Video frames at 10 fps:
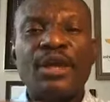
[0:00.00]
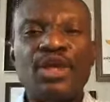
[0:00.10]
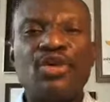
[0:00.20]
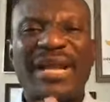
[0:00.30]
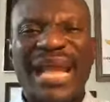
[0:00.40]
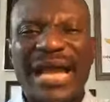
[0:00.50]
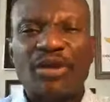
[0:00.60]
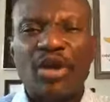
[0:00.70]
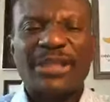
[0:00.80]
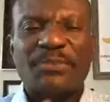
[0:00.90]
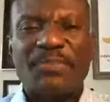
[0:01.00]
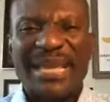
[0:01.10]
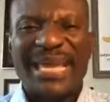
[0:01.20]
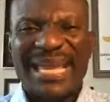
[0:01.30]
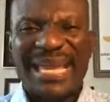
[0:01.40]
You cannot
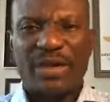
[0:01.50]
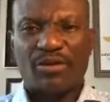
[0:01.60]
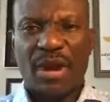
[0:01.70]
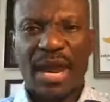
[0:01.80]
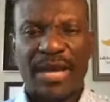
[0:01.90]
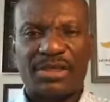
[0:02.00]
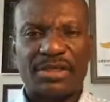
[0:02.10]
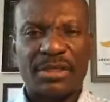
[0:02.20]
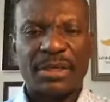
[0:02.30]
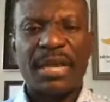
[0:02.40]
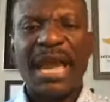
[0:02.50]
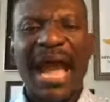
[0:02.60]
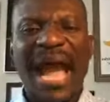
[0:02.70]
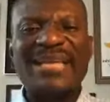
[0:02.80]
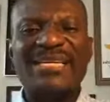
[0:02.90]
be in Christ
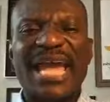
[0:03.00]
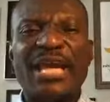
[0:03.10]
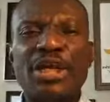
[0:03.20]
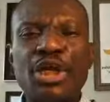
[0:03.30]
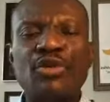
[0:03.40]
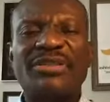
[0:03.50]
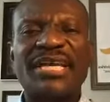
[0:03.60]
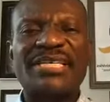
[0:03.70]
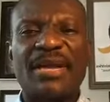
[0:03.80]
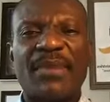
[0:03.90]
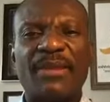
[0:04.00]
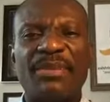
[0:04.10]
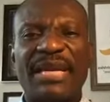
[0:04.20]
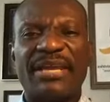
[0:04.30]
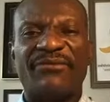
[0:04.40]
as a New Testament
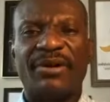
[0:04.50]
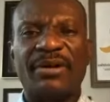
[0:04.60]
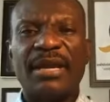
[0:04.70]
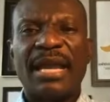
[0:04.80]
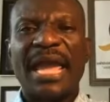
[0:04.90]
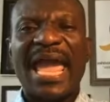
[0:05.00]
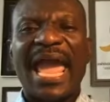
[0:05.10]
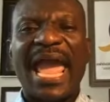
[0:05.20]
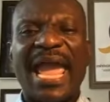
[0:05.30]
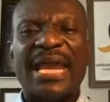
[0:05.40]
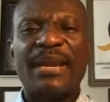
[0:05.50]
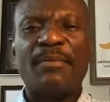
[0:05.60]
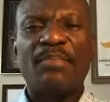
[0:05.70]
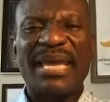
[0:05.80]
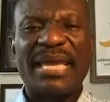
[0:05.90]
believer and
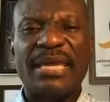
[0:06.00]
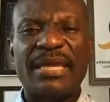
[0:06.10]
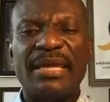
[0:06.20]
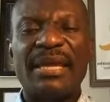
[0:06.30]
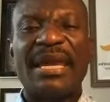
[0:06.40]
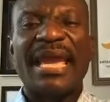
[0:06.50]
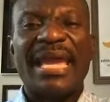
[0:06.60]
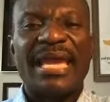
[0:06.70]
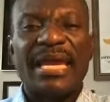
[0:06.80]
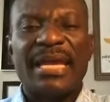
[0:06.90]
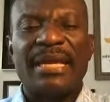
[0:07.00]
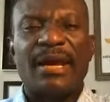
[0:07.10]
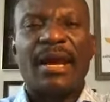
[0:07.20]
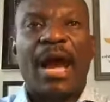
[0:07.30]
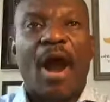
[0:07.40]
be in
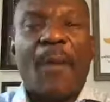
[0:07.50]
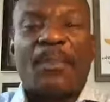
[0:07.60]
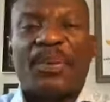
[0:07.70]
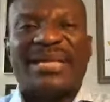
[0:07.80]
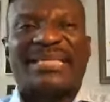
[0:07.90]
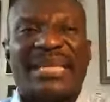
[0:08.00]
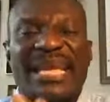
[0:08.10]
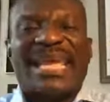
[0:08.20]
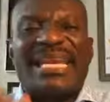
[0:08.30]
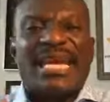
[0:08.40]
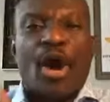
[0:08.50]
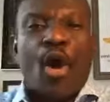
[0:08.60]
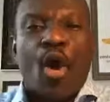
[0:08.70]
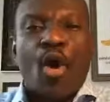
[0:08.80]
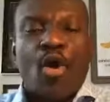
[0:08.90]
operating in the
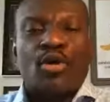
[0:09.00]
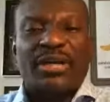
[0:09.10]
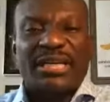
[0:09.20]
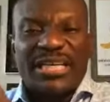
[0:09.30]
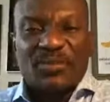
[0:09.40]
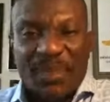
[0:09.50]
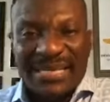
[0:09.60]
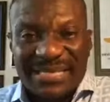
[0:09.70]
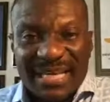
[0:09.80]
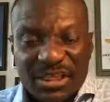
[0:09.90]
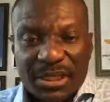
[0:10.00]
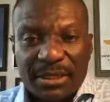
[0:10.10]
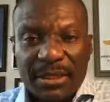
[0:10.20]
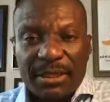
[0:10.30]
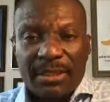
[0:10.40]
old
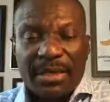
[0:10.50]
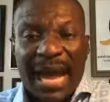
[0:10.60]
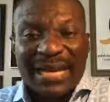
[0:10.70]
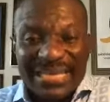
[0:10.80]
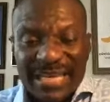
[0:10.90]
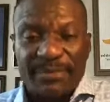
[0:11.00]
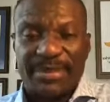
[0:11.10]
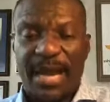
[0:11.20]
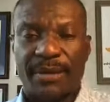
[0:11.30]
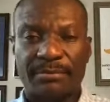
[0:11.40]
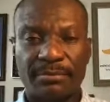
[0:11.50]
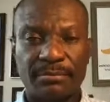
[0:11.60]
dispensation at the same time.